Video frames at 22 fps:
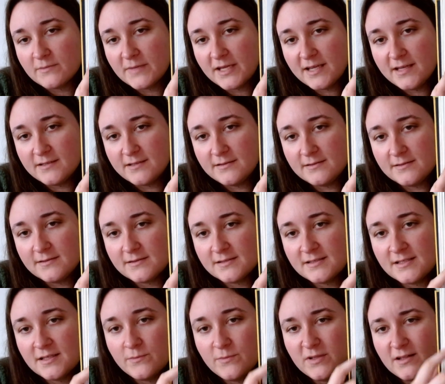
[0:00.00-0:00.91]
made
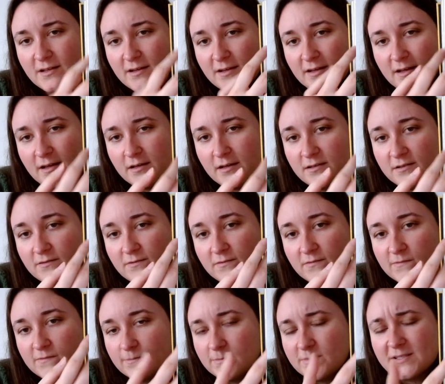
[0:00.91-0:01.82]
similar kind of,
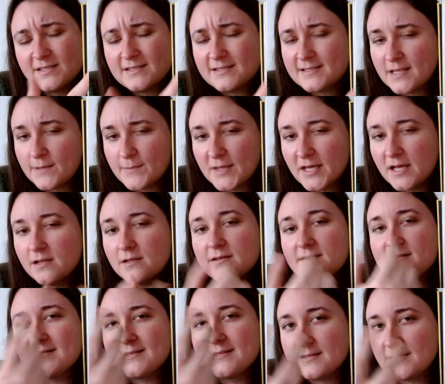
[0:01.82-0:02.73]
it's the same
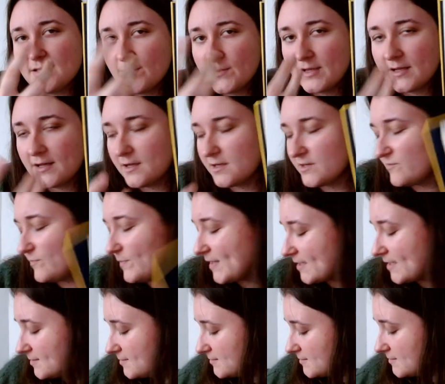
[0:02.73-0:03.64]
colours, similar kind of
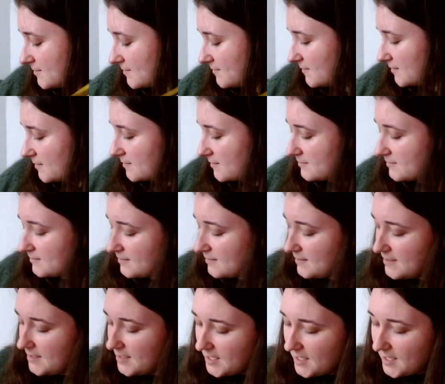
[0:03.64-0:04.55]
patterns and things.
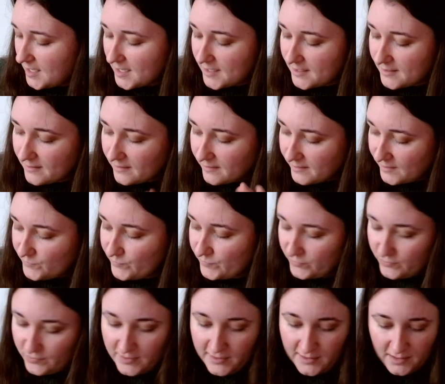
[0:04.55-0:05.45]
And I
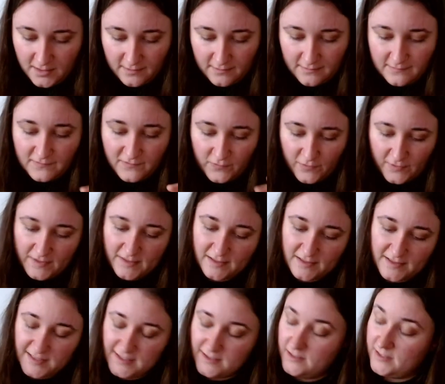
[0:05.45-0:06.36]
bought yarn for
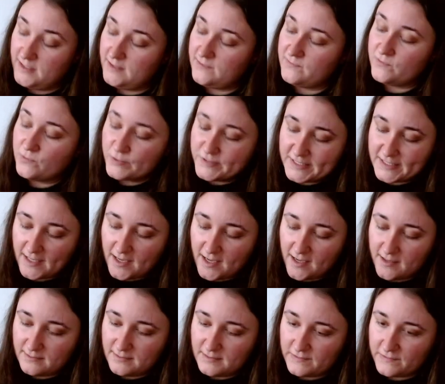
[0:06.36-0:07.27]
this. You need 4
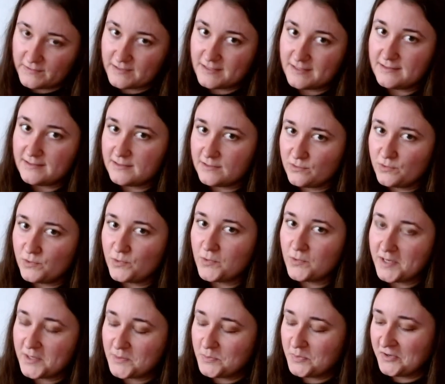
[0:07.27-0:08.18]
skeins, so it's still
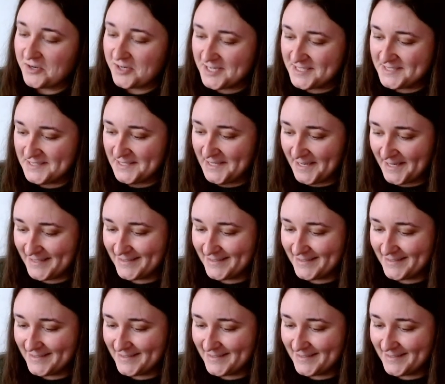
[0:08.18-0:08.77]
quite pricey.